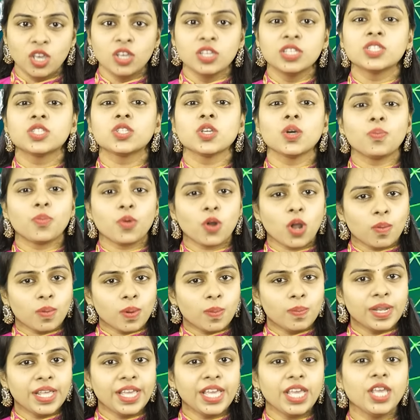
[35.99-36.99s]
So
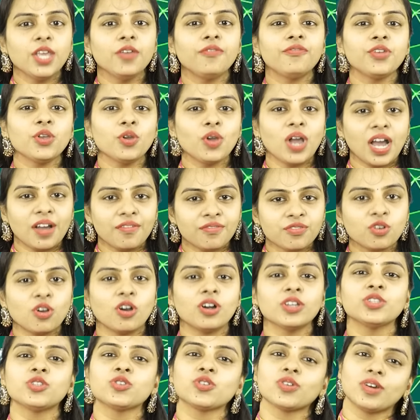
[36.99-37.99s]
probably if you have
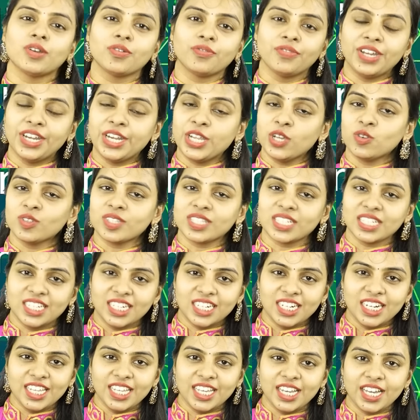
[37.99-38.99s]
gone through our videos
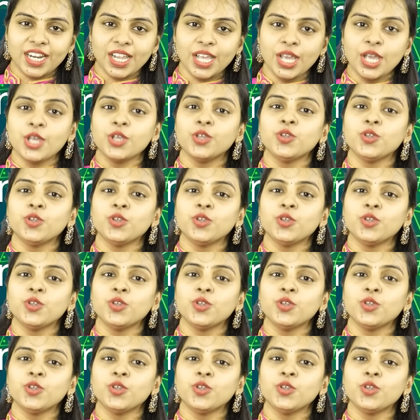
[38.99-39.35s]
earlier,